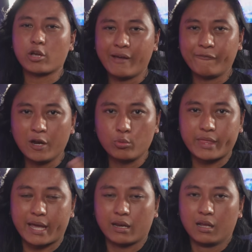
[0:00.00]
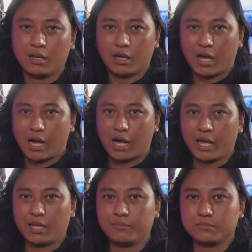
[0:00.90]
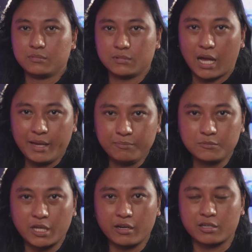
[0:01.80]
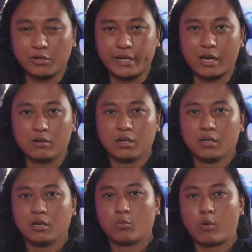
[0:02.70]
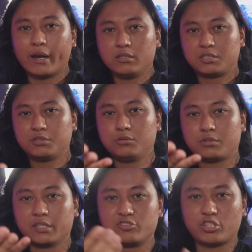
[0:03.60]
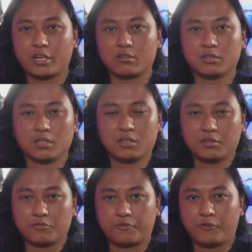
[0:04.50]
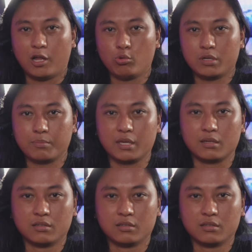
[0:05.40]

have fun with that. I'm gonna go now. Why don't you consider following me?